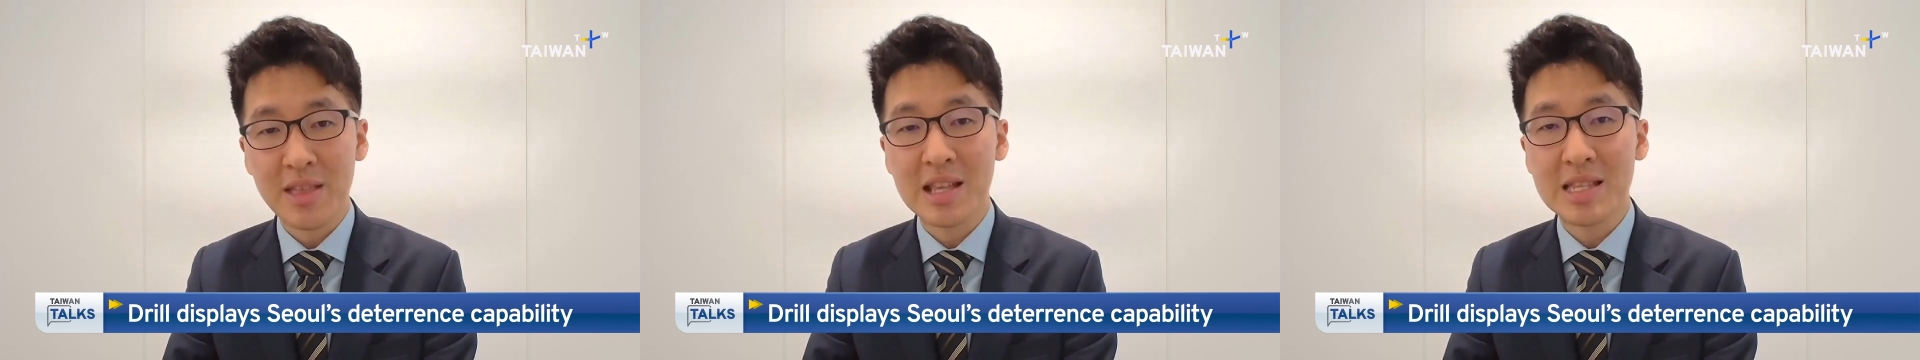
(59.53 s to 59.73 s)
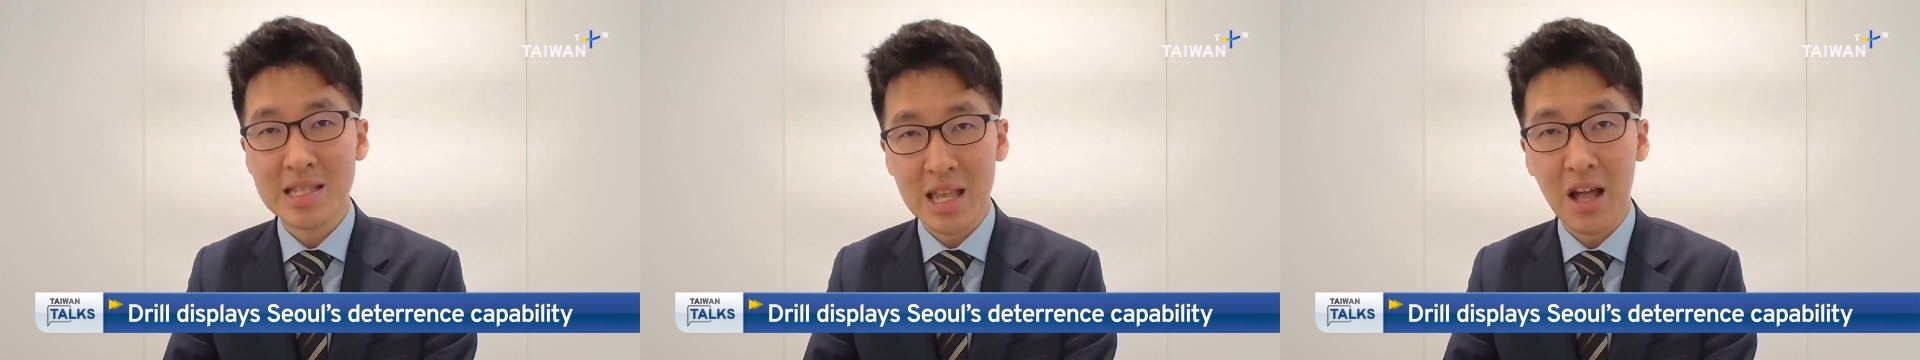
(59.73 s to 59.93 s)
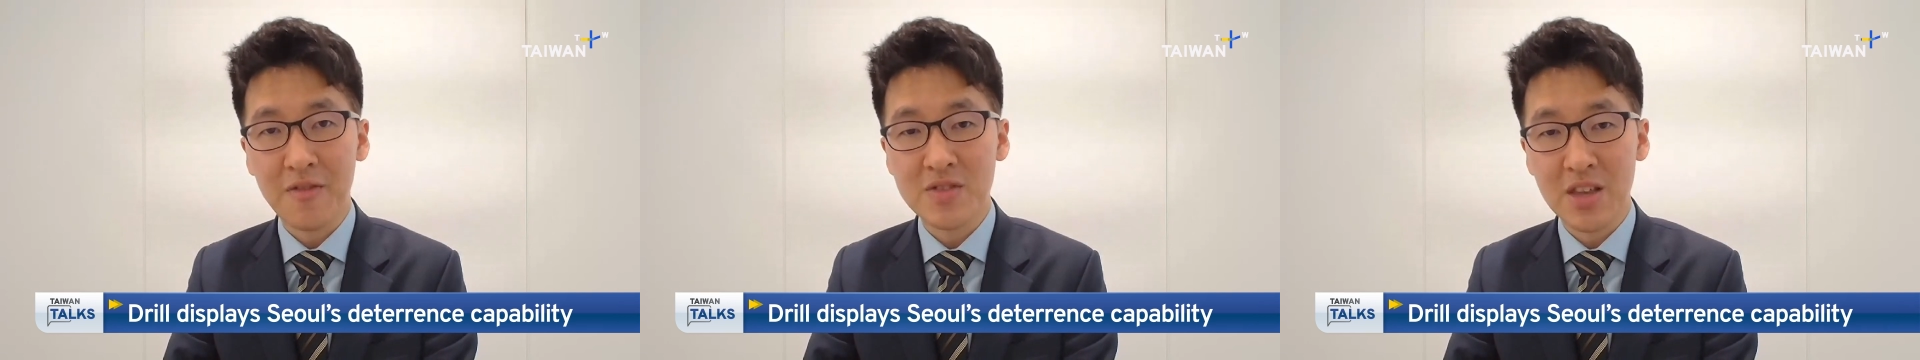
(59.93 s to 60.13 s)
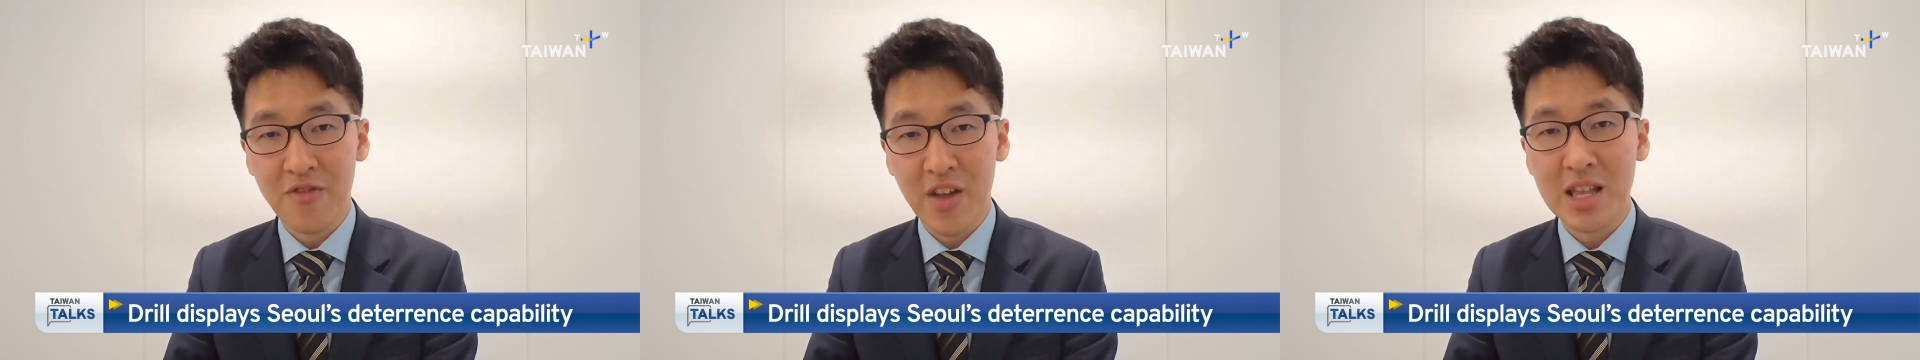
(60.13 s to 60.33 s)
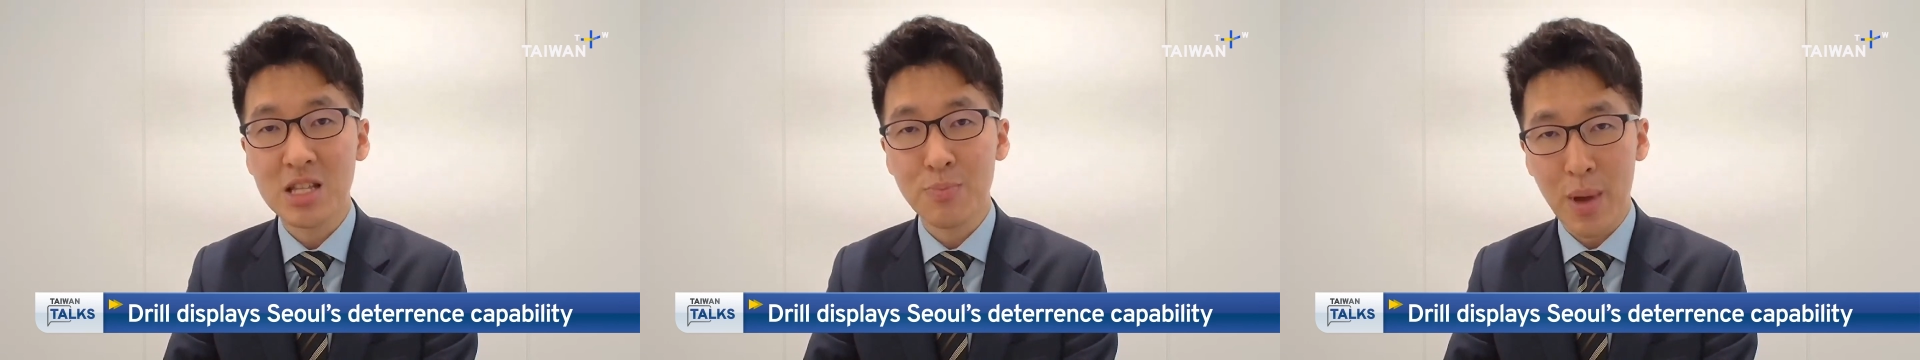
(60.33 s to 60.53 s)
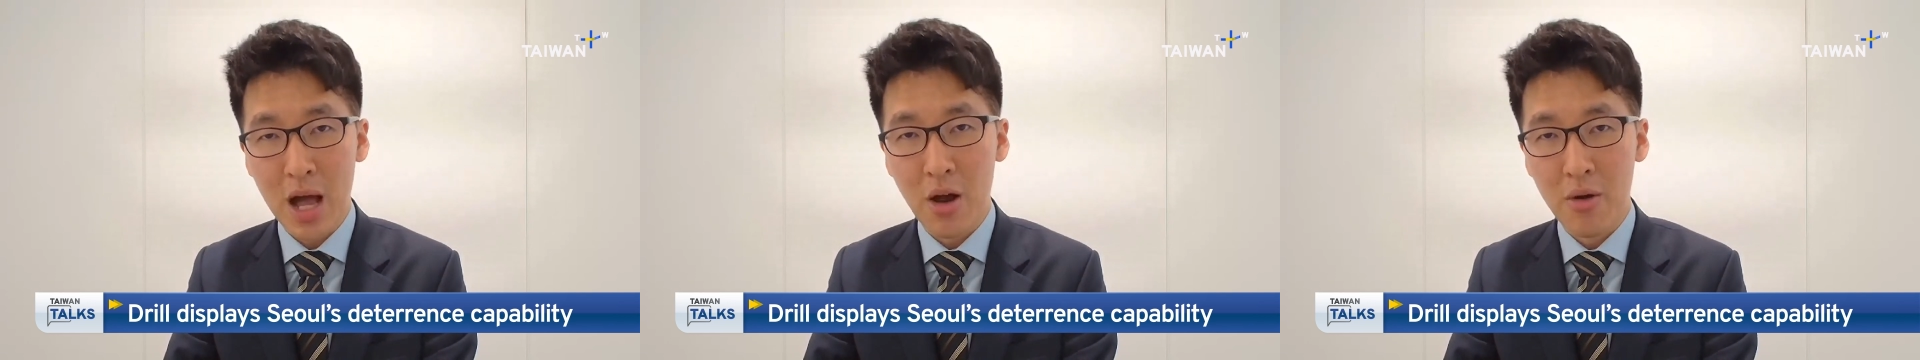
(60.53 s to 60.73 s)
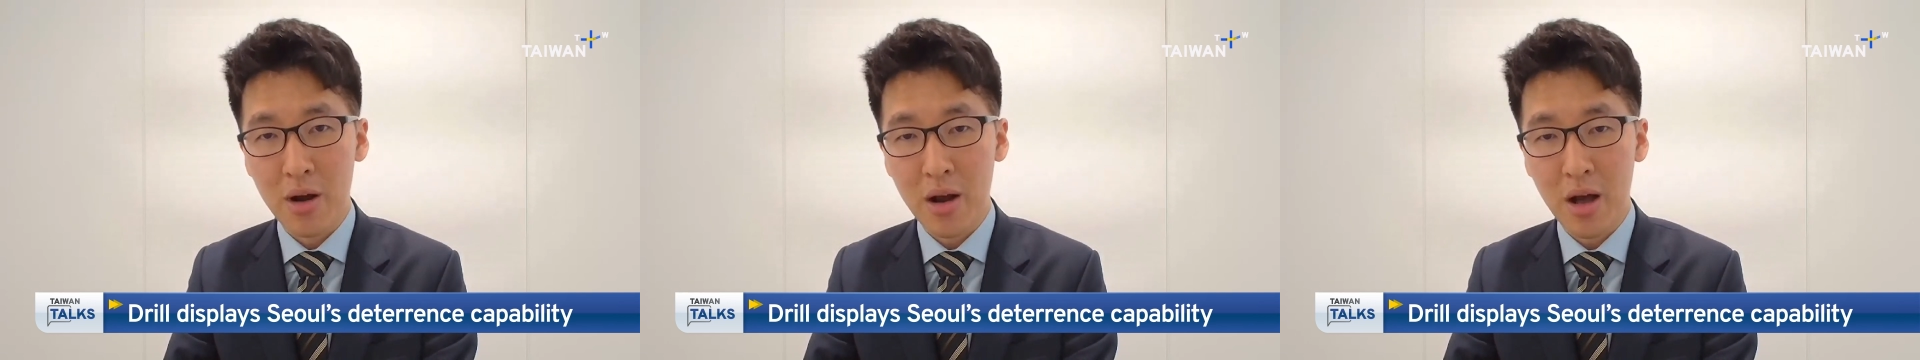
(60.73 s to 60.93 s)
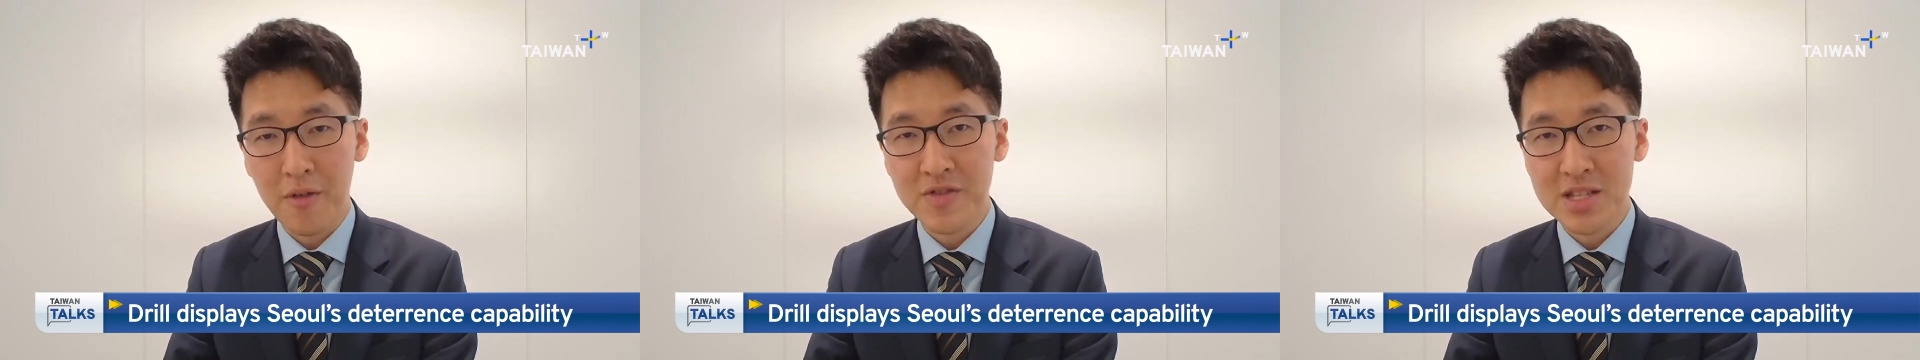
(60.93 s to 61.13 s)
the self-defense
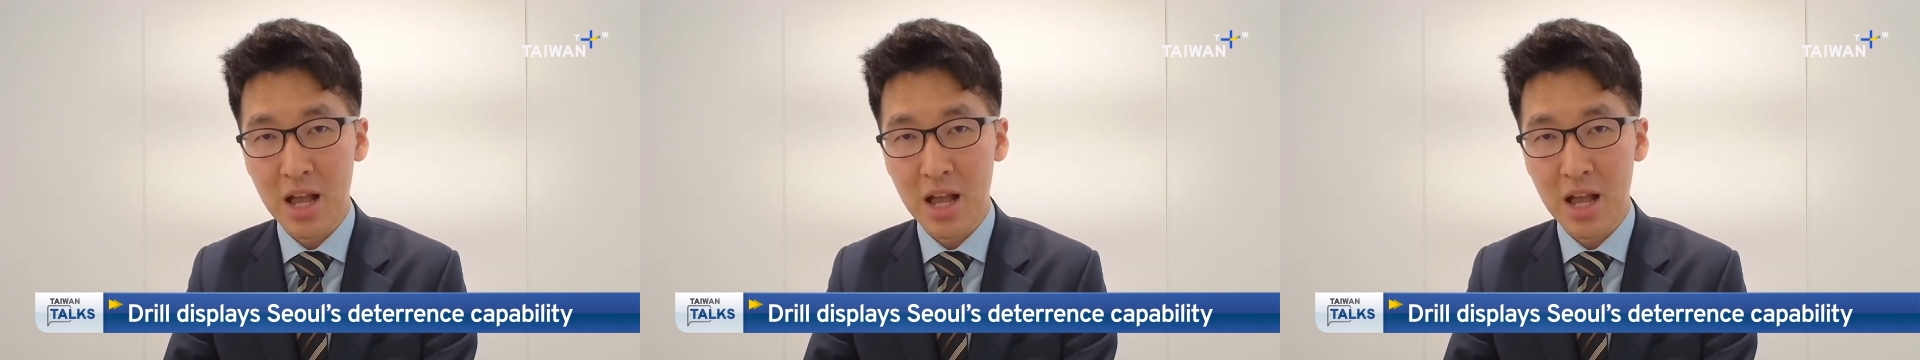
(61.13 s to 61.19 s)
power of